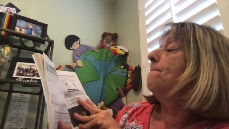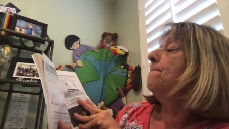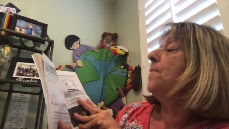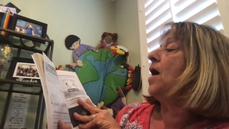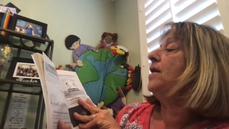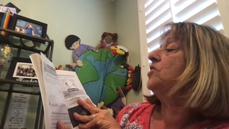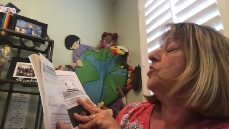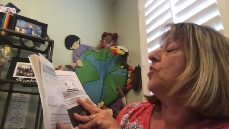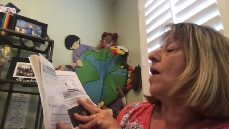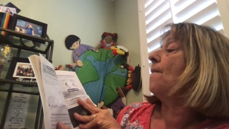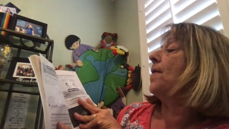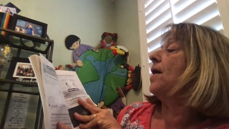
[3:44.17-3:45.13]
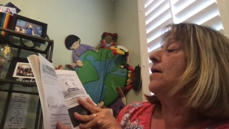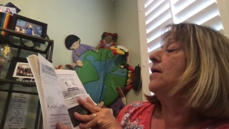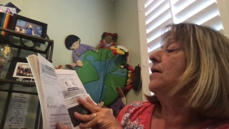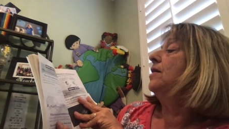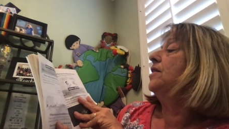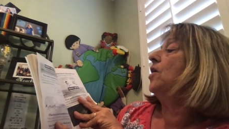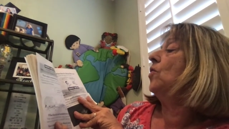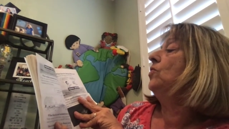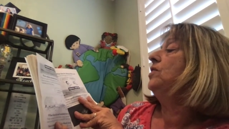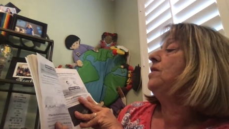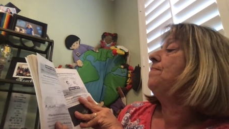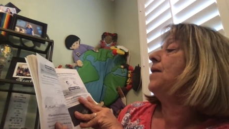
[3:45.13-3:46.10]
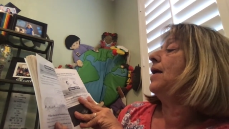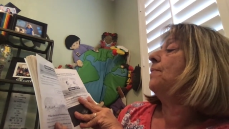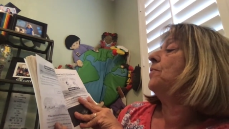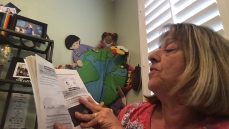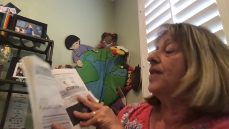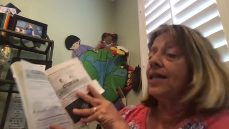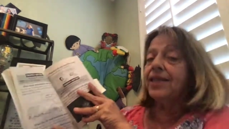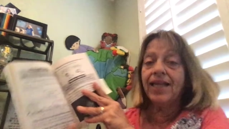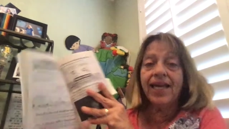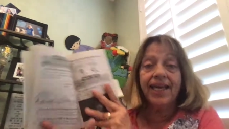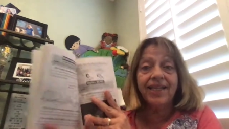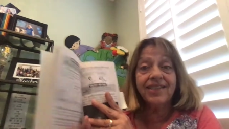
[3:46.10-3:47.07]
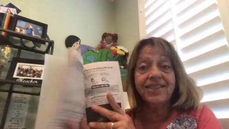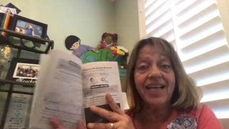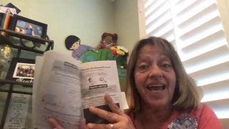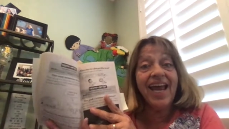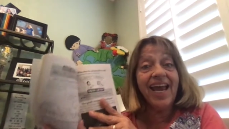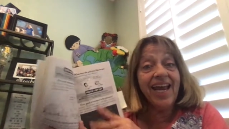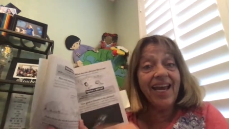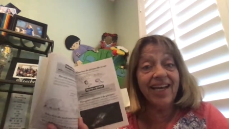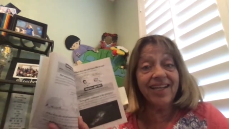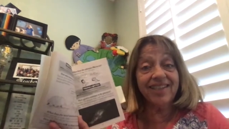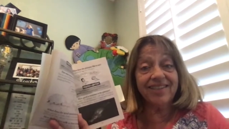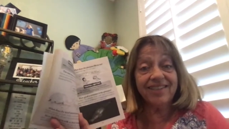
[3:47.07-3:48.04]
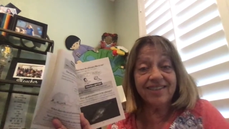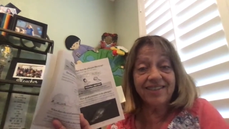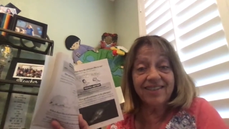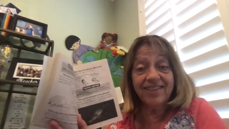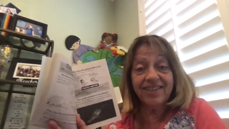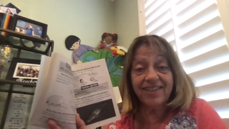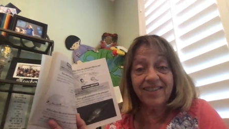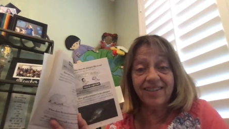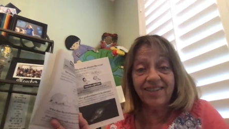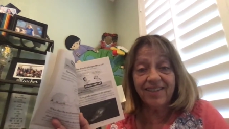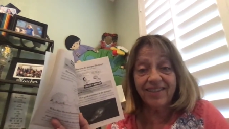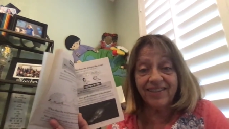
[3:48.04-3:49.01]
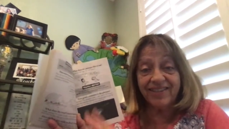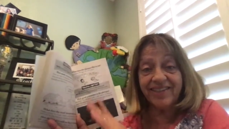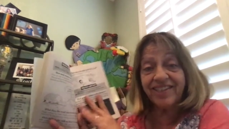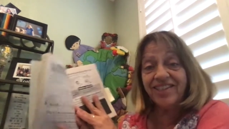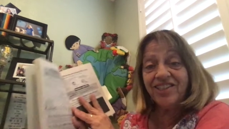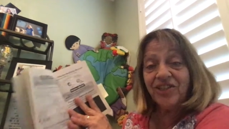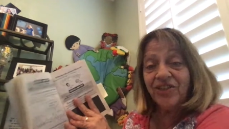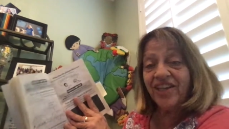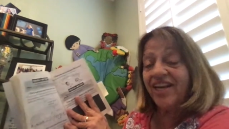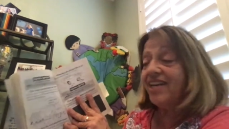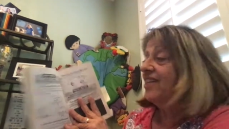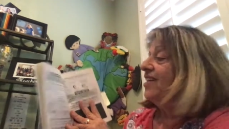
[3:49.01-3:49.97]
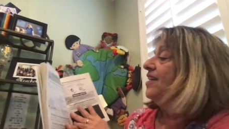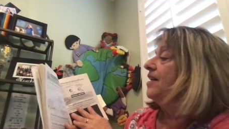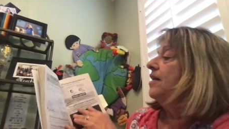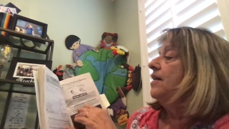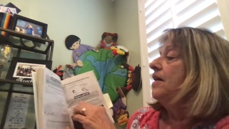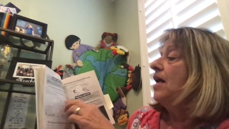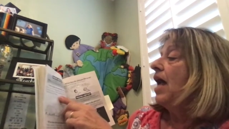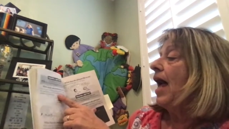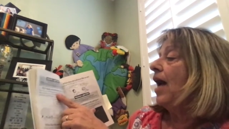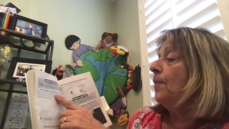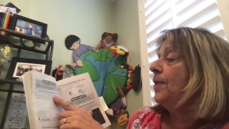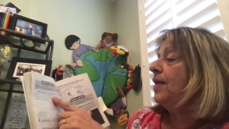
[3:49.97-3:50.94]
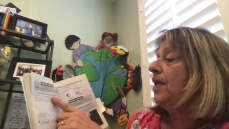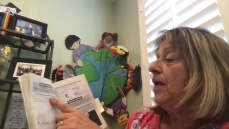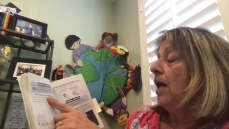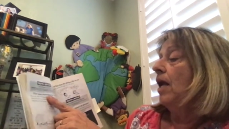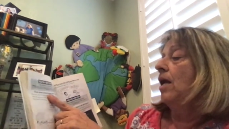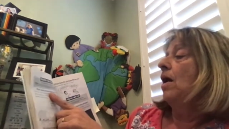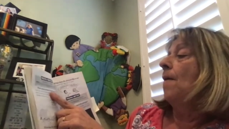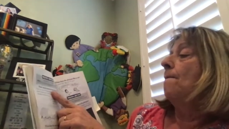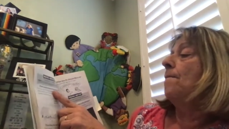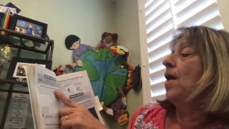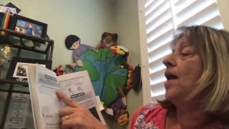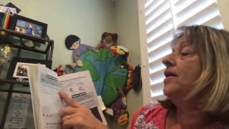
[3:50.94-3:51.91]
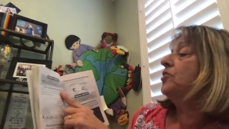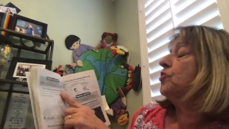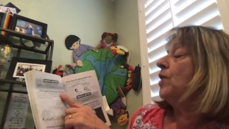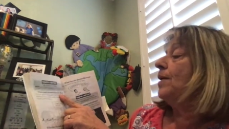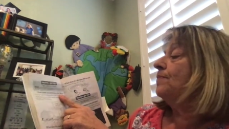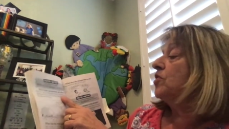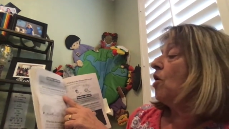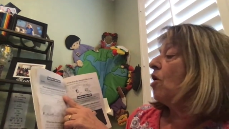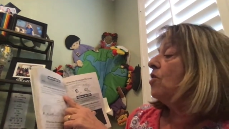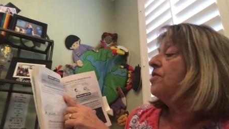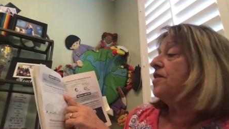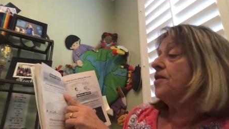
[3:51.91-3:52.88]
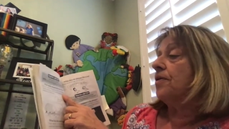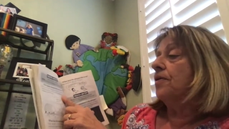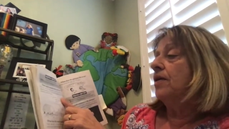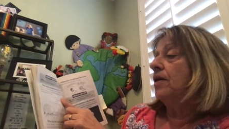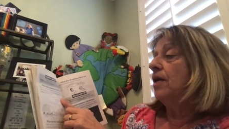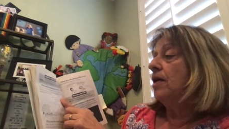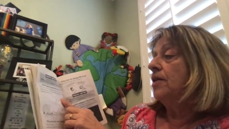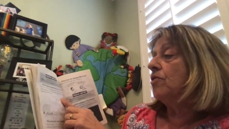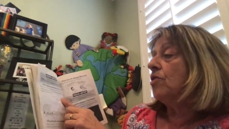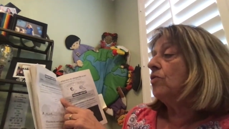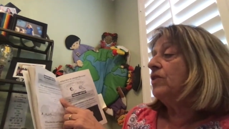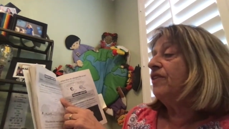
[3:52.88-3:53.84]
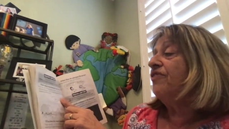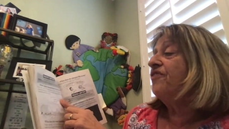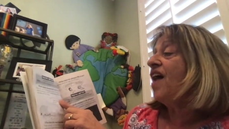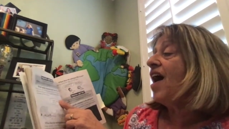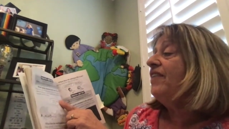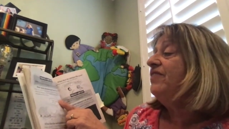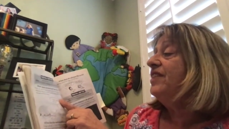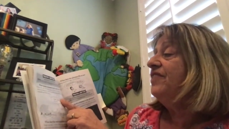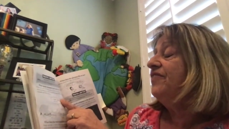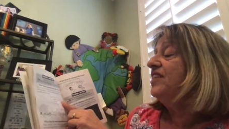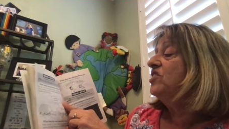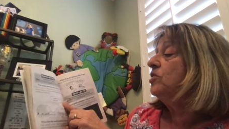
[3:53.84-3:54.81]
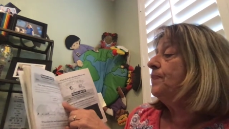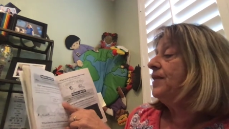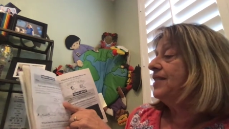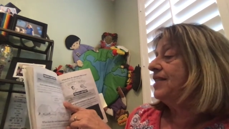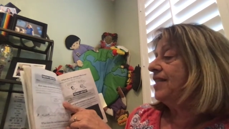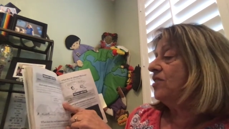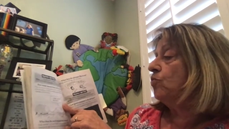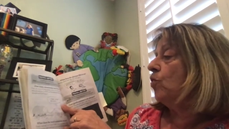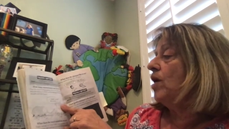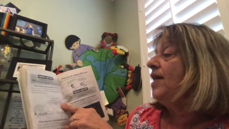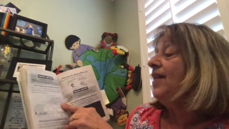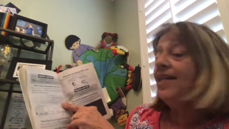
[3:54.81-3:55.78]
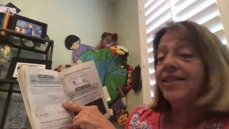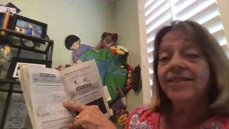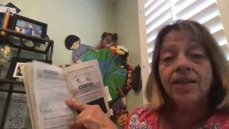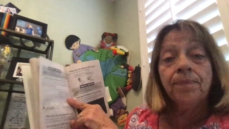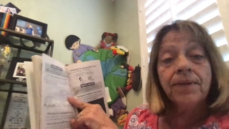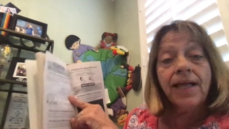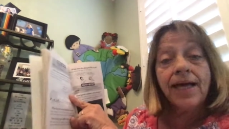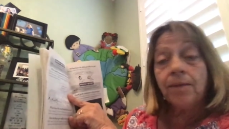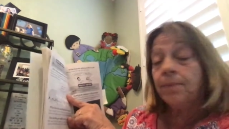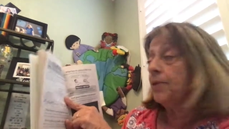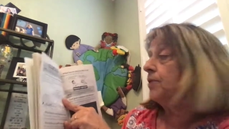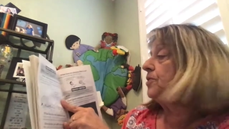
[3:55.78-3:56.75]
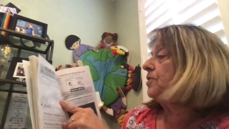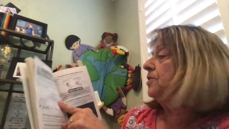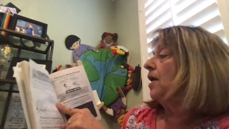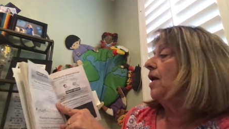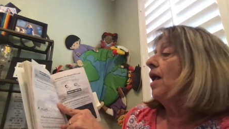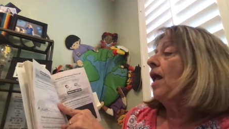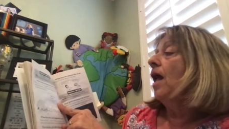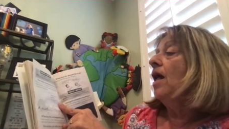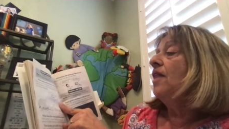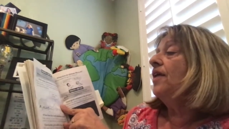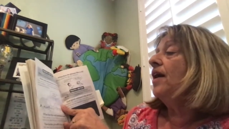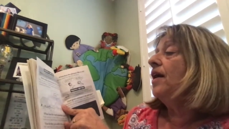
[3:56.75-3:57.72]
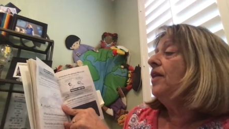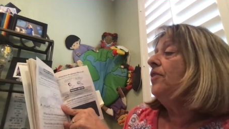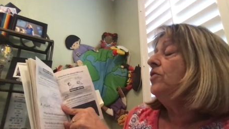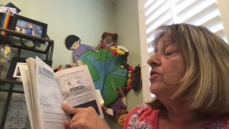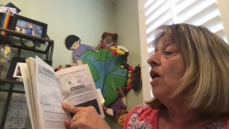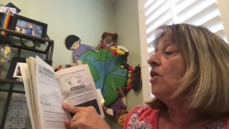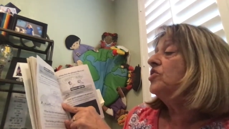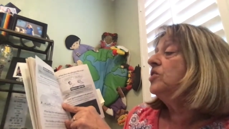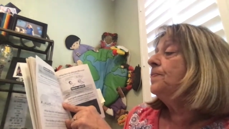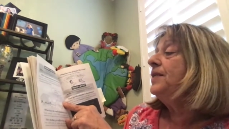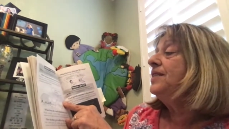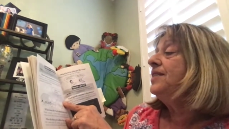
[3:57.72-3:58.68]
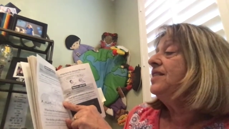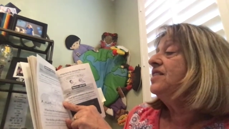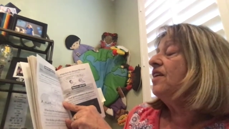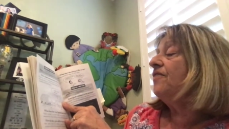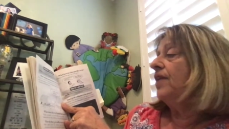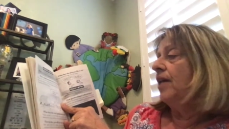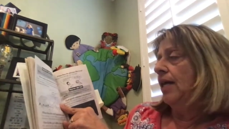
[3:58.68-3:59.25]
monotreme, the only mammal that lays eggs. Oh, didn't know that. How many monotremes are there? There are only five living species. One is the platypus. The others are species of